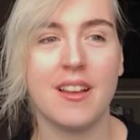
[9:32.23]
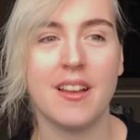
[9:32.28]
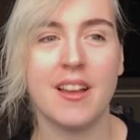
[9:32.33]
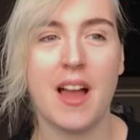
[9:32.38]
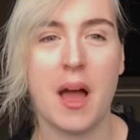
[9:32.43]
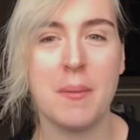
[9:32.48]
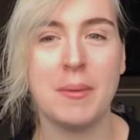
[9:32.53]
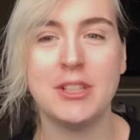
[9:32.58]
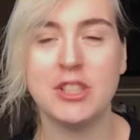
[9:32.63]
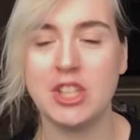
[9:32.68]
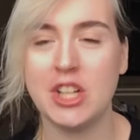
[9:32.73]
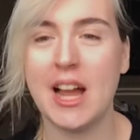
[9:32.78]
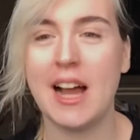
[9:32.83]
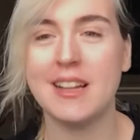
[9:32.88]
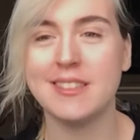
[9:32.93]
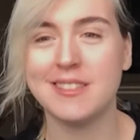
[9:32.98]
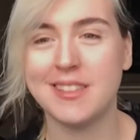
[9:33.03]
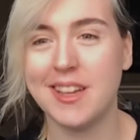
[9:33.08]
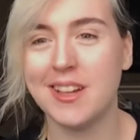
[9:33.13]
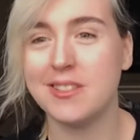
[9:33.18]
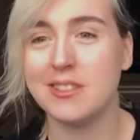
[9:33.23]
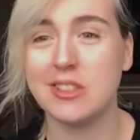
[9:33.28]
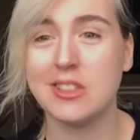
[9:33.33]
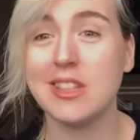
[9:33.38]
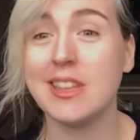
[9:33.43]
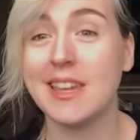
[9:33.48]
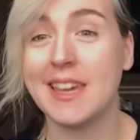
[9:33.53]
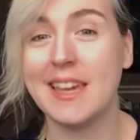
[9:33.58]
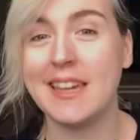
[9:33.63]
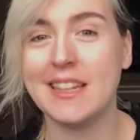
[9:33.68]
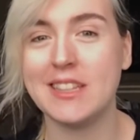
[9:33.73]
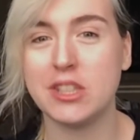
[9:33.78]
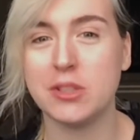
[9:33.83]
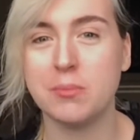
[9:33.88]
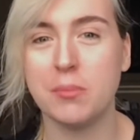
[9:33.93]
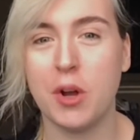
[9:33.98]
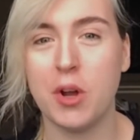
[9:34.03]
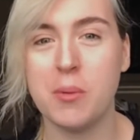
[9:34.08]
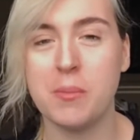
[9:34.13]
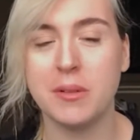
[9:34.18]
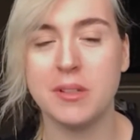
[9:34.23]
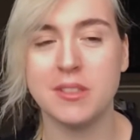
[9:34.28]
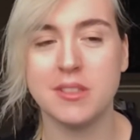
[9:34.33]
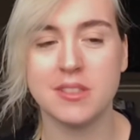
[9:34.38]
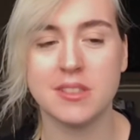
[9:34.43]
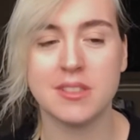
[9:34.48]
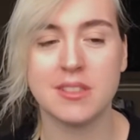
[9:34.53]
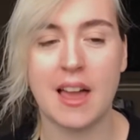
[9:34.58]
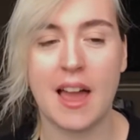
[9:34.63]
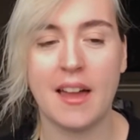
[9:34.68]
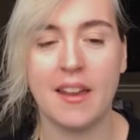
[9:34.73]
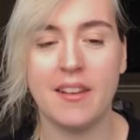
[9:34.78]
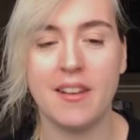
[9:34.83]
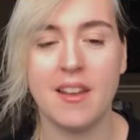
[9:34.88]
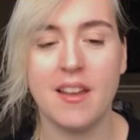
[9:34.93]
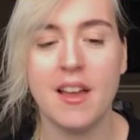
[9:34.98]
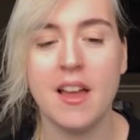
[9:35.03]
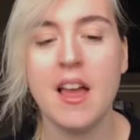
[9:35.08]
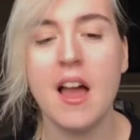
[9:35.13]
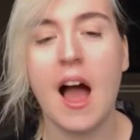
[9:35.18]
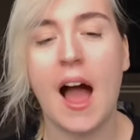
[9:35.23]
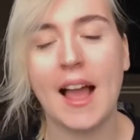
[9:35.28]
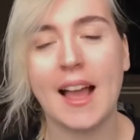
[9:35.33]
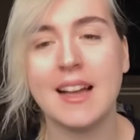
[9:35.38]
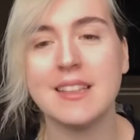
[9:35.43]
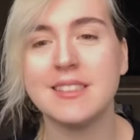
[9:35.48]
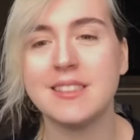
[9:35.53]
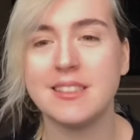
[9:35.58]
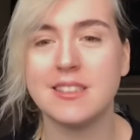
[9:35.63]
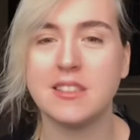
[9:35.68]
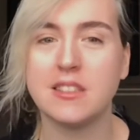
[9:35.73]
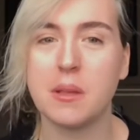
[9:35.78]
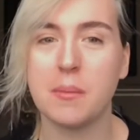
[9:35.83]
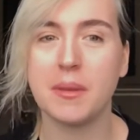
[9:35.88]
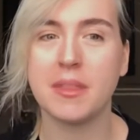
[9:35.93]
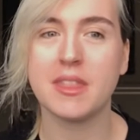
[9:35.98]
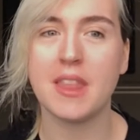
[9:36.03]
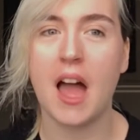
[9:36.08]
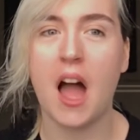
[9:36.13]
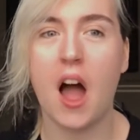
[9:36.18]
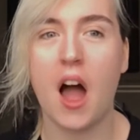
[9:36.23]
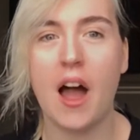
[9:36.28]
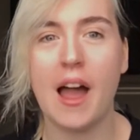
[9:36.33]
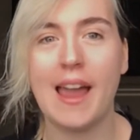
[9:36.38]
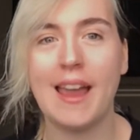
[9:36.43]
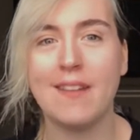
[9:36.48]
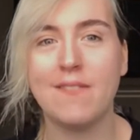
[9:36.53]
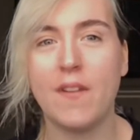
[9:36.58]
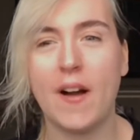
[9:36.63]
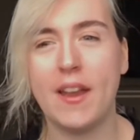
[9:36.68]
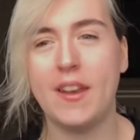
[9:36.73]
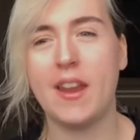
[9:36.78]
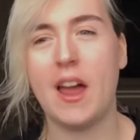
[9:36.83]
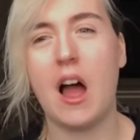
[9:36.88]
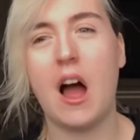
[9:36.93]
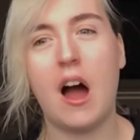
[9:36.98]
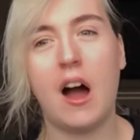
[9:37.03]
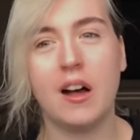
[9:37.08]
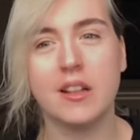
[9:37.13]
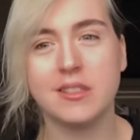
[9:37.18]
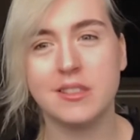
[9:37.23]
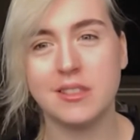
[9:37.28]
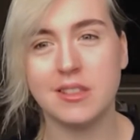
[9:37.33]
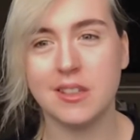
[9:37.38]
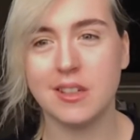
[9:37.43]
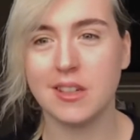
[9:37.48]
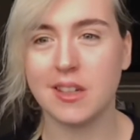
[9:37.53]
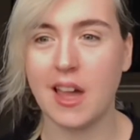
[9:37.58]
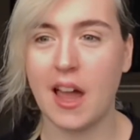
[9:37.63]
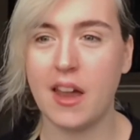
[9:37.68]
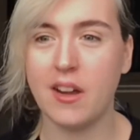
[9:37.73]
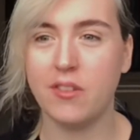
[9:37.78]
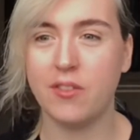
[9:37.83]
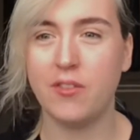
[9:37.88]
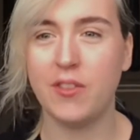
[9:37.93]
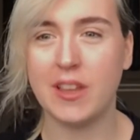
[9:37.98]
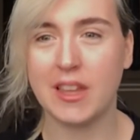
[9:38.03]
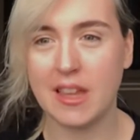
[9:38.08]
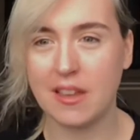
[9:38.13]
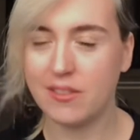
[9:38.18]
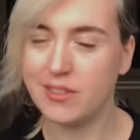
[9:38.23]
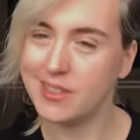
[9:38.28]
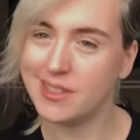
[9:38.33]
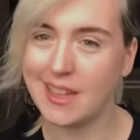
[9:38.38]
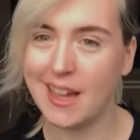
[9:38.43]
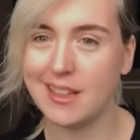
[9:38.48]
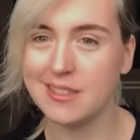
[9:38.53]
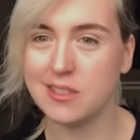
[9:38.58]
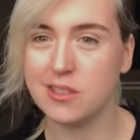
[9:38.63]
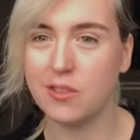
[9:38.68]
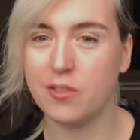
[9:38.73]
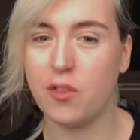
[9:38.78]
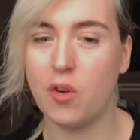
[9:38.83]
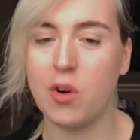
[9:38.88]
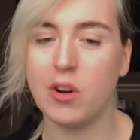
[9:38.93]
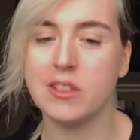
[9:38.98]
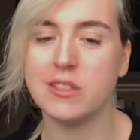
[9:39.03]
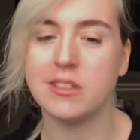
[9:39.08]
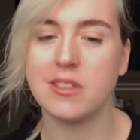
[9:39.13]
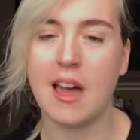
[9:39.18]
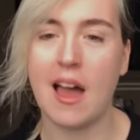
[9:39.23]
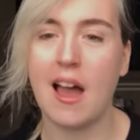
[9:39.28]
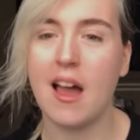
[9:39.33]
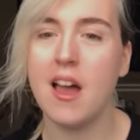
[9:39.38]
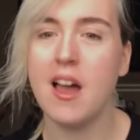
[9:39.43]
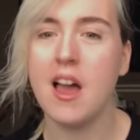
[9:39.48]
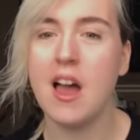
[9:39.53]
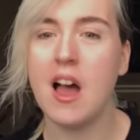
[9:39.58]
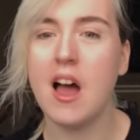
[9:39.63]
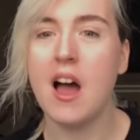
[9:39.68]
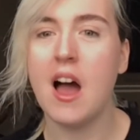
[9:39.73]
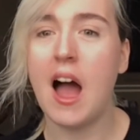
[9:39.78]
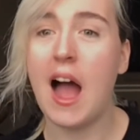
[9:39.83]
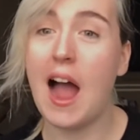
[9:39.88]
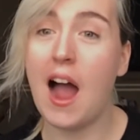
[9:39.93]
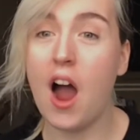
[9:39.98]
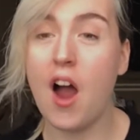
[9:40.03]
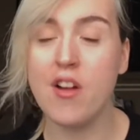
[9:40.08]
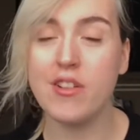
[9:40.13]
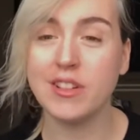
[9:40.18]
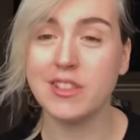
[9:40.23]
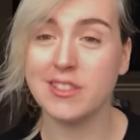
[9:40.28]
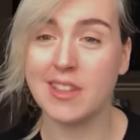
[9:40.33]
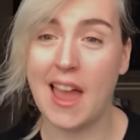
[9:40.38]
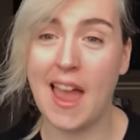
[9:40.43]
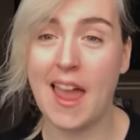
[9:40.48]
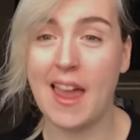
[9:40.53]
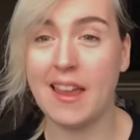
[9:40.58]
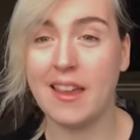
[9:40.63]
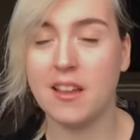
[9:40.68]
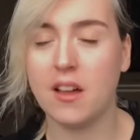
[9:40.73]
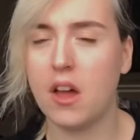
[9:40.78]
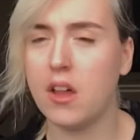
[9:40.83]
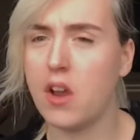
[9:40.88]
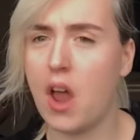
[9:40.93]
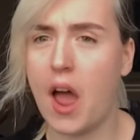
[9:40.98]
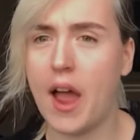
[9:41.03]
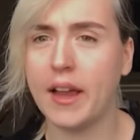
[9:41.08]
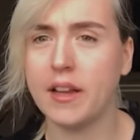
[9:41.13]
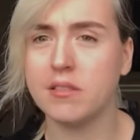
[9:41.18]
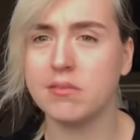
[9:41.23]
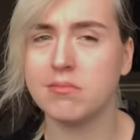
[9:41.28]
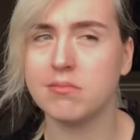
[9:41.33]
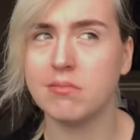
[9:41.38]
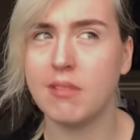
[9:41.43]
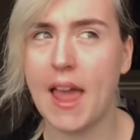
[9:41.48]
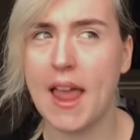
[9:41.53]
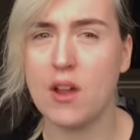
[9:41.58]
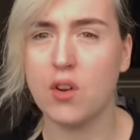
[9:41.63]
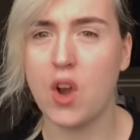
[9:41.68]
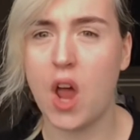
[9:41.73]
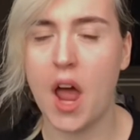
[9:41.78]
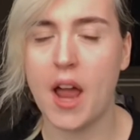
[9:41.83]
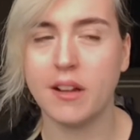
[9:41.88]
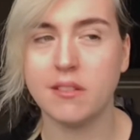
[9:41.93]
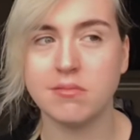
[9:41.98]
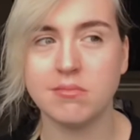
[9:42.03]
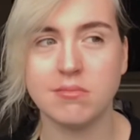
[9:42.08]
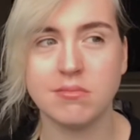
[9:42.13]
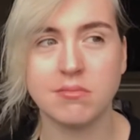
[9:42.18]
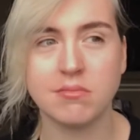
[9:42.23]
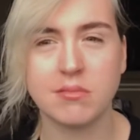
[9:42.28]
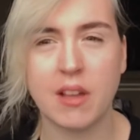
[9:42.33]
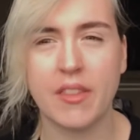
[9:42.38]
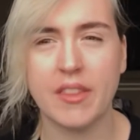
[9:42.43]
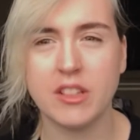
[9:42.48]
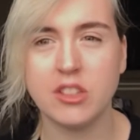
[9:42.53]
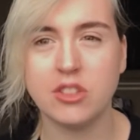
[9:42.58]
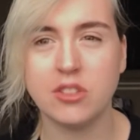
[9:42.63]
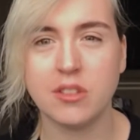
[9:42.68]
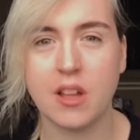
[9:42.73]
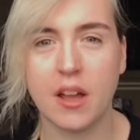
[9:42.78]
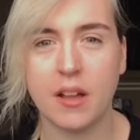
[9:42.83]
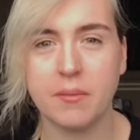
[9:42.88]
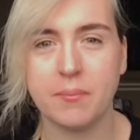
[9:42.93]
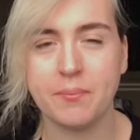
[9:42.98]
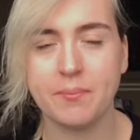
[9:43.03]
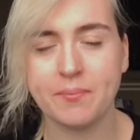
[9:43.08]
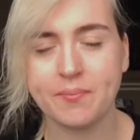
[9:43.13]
I mean, she has her kiddish moments, and I guess this is something that I find it hard to kind of forgive Sansa for, is that Arya's 8 or 9, I think she's 9.